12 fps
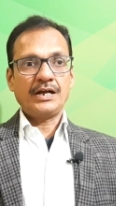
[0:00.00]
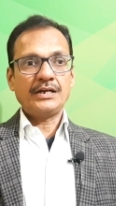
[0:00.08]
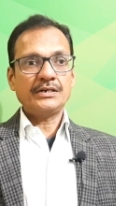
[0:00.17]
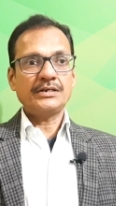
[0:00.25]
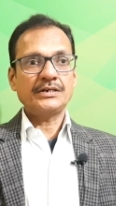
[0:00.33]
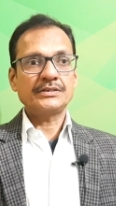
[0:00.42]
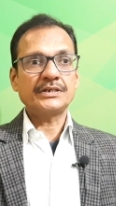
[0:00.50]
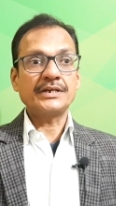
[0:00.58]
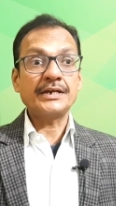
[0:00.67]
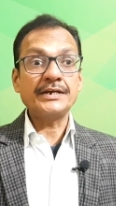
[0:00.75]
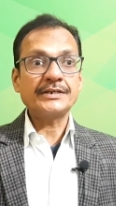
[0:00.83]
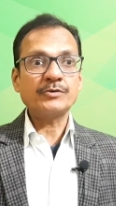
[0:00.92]
And the
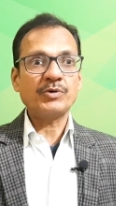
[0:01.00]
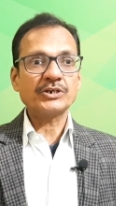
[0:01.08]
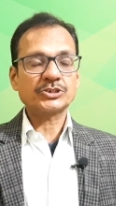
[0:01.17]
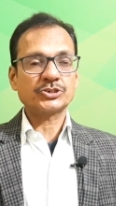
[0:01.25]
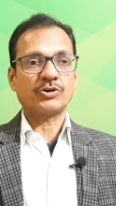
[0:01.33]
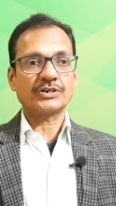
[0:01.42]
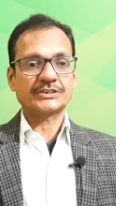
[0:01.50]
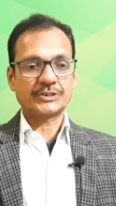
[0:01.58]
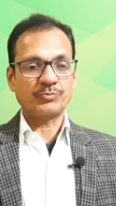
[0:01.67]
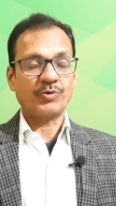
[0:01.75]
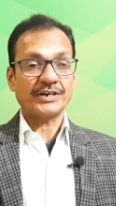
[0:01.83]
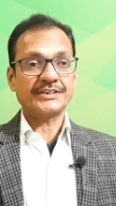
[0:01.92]
narrator was
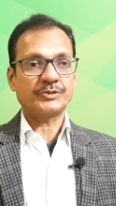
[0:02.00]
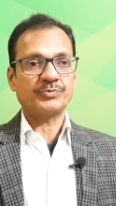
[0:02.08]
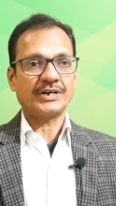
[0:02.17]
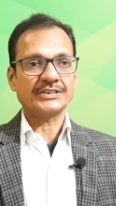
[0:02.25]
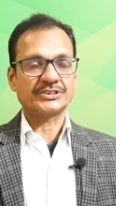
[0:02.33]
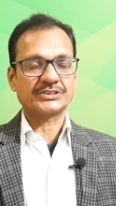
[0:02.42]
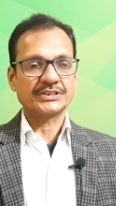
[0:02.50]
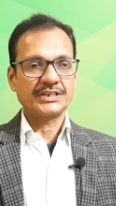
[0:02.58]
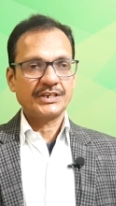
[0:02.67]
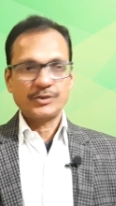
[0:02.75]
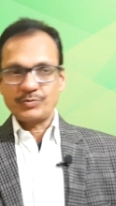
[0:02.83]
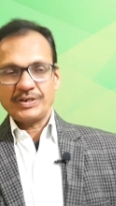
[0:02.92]
shocked what it was.
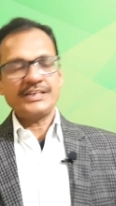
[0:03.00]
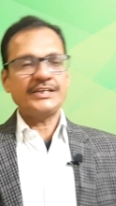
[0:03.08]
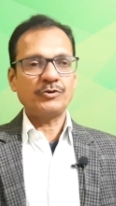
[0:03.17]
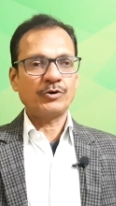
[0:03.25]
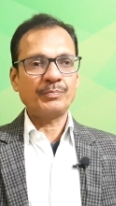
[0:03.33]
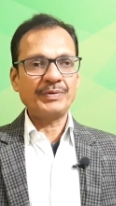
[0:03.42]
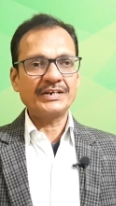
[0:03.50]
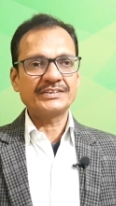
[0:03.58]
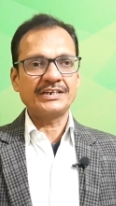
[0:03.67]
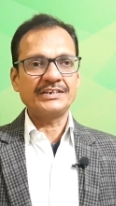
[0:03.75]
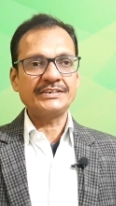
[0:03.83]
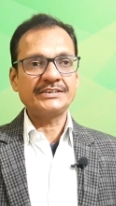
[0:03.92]
When he
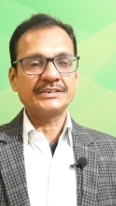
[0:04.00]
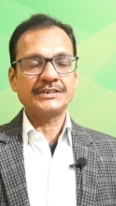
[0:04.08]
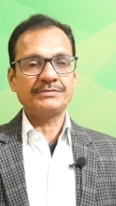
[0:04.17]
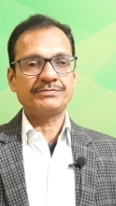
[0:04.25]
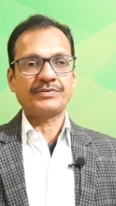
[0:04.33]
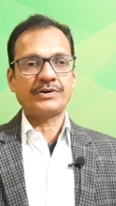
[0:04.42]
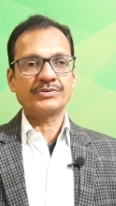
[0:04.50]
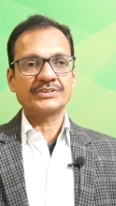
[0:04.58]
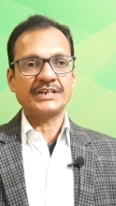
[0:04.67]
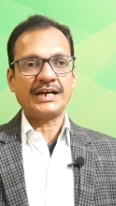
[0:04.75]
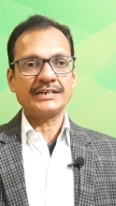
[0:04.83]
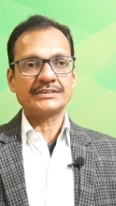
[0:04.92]
opened the lid, he
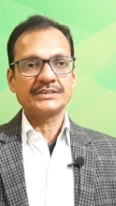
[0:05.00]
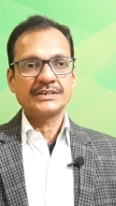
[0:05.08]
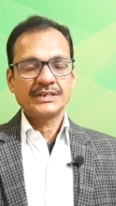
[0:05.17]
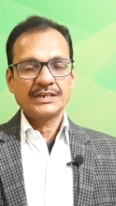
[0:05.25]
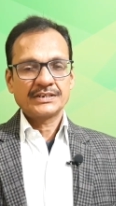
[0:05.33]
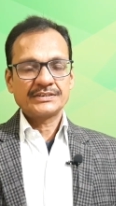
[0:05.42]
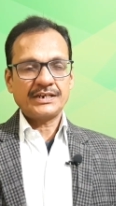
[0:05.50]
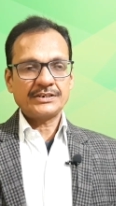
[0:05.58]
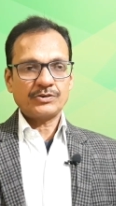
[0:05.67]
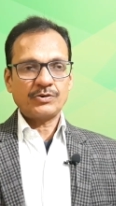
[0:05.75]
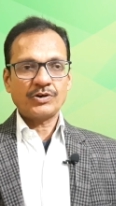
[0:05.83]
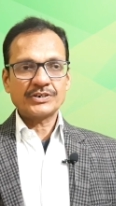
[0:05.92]
found
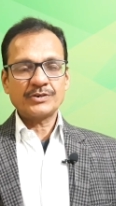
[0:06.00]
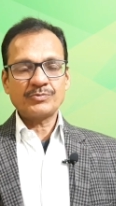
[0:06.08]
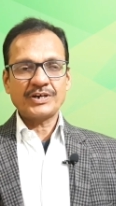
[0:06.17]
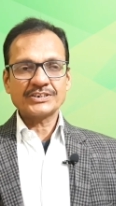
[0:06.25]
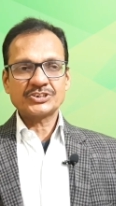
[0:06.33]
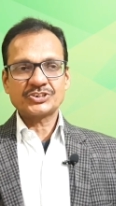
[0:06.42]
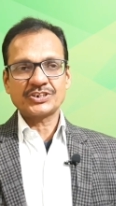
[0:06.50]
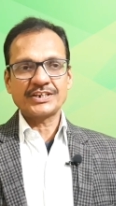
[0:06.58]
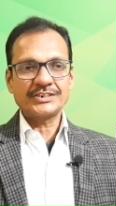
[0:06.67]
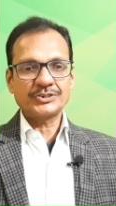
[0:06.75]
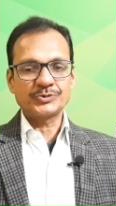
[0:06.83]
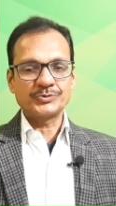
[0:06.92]
that otter was
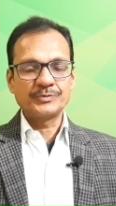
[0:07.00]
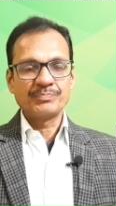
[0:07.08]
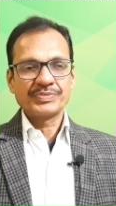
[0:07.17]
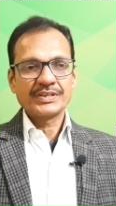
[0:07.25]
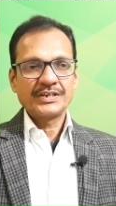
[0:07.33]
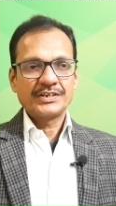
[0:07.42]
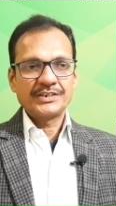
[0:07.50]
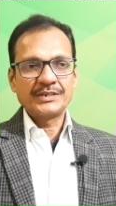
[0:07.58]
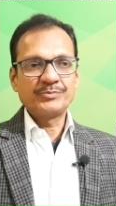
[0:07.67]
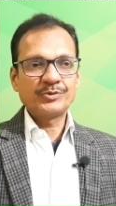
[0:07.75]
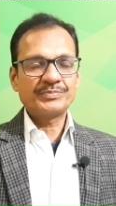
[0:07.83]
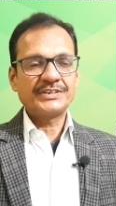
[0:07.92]
trying to
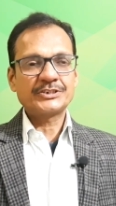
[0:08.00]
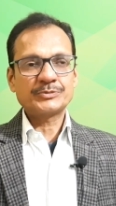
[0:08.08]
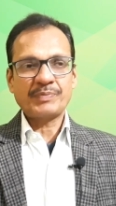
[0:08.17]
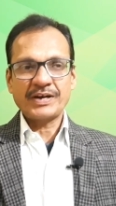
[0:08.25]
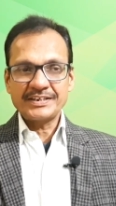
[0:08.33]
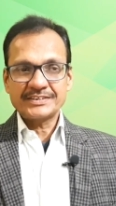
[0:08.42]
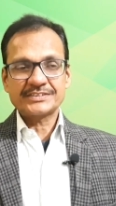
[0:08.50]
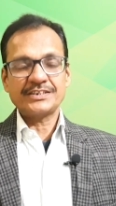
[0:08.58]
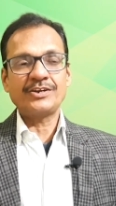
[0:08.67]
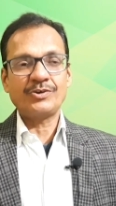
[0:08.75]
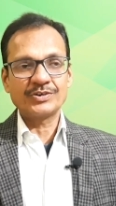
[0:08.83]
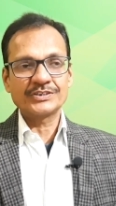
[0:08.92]
remove the spikes
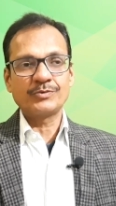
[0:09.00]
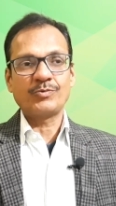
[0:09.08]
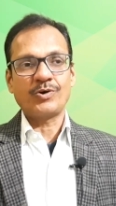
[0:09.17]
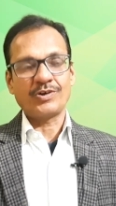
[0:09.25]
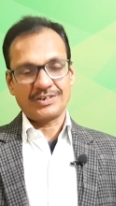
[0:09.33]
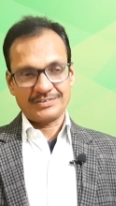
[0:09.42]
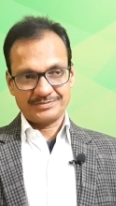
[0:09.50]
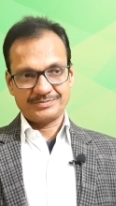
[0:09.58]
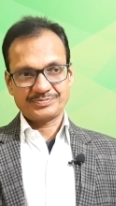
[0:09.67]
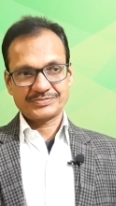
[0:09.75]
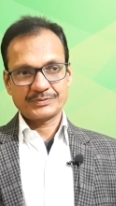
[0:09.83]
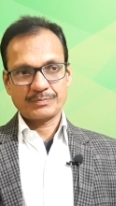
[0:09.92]
along the wall,
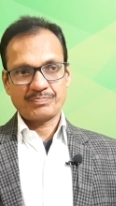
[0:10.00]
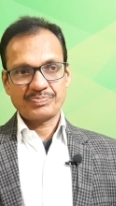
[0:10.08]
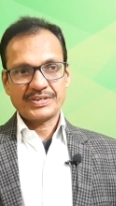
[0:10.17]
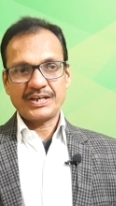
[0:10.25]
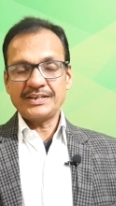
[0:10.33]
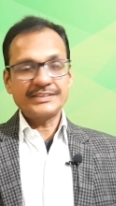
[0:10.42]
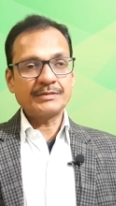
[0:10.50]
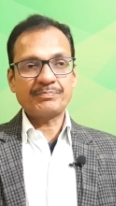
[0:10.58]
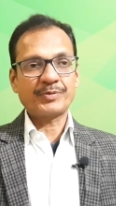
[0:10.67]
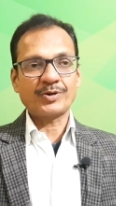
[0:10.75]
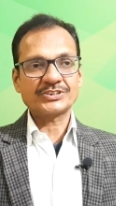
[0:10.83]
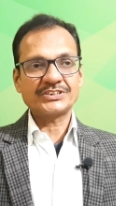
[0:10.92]
and in the
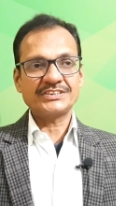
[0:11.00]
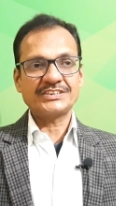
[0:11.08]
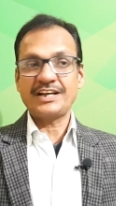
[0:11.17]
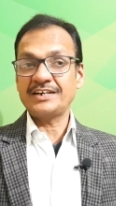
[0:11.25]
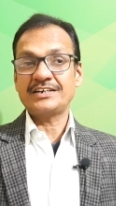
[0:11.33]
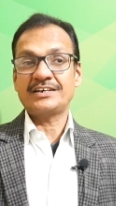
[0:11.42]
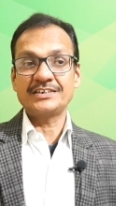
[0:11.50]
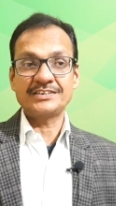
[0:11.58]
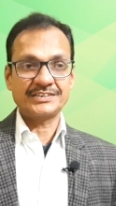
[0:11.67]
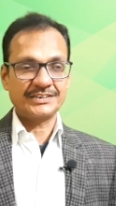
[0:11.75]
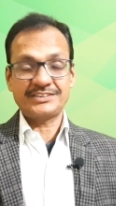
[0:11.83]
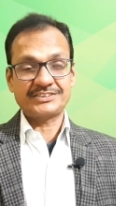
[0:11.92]
process had
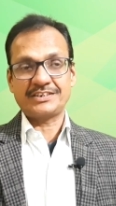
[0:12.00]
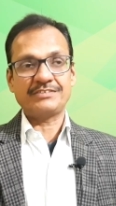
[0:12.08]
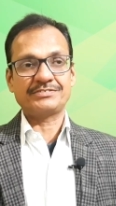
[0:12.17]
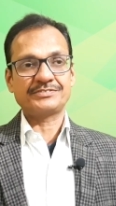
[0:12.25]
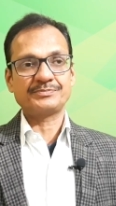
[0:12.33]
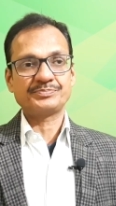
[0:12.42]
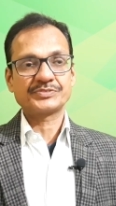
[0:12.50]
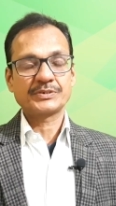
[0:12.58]
hurt itself.